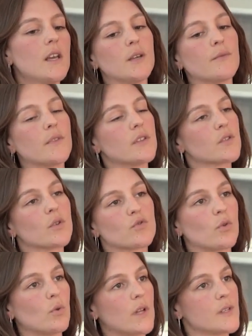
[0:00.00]
if this
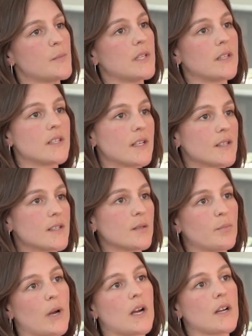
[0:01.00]
control has been
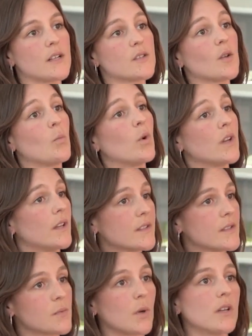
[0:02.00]
attested by someone else
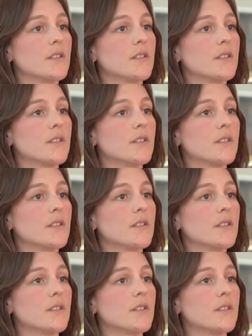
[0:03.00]
as well.